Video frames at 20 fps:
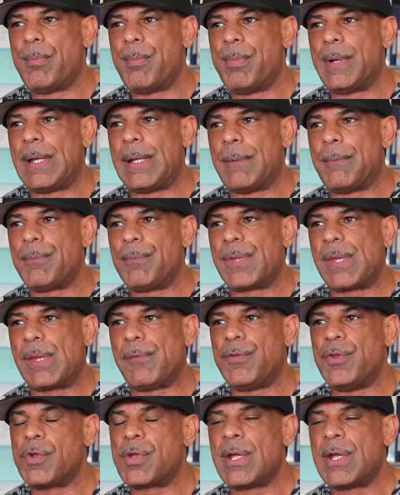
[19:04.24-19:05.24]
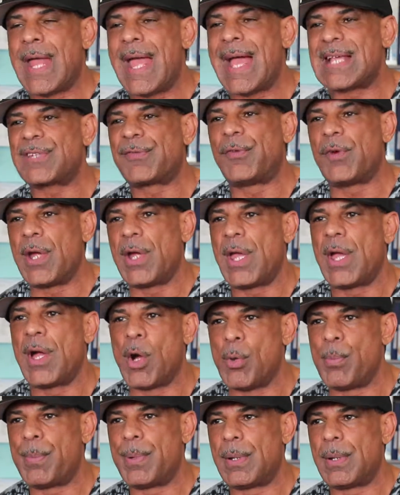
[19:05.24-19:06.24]
But if you can ask for
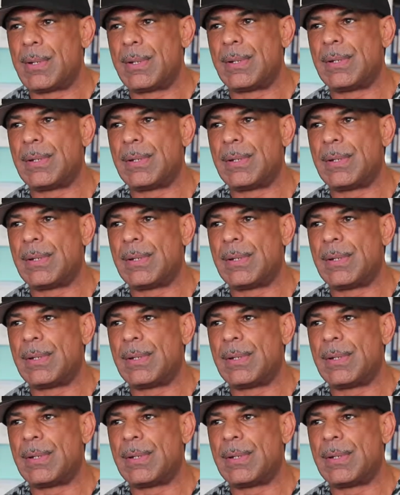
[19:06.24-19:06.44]
help,